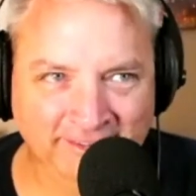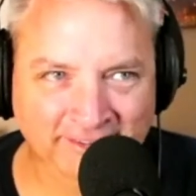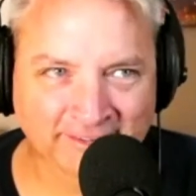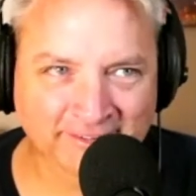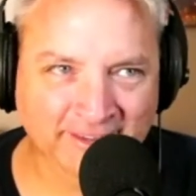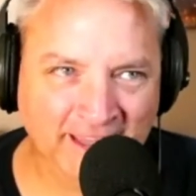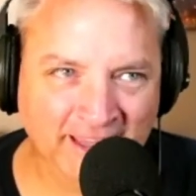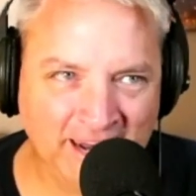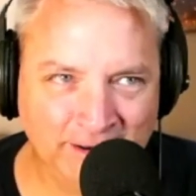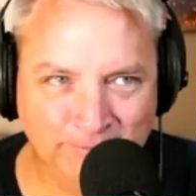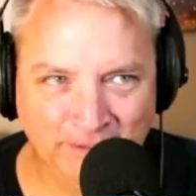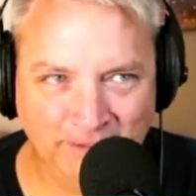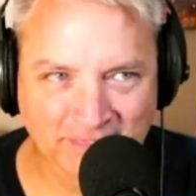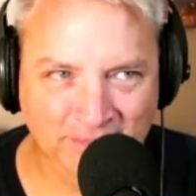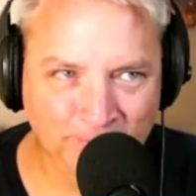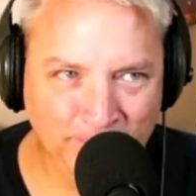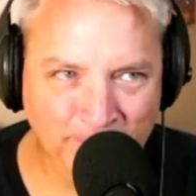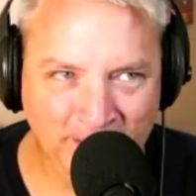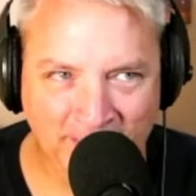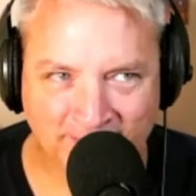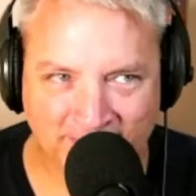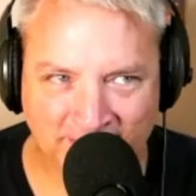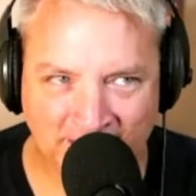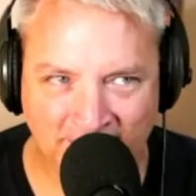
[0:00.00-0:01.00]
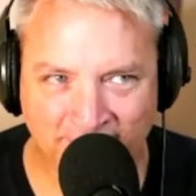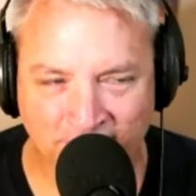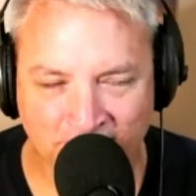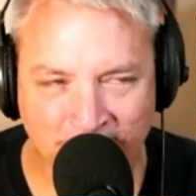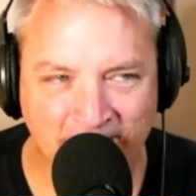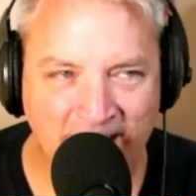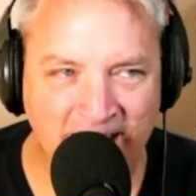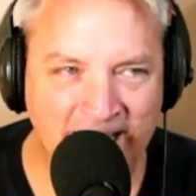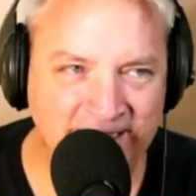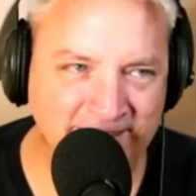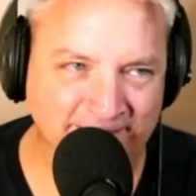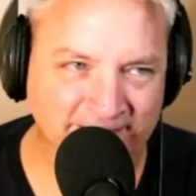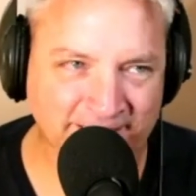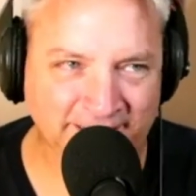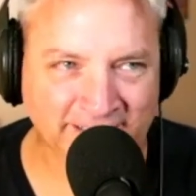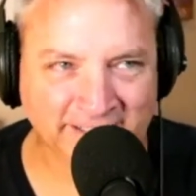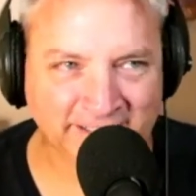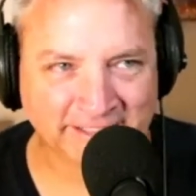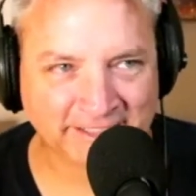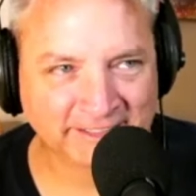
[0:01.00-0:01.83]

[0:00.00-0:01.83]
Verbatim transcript: It's got to be the best information.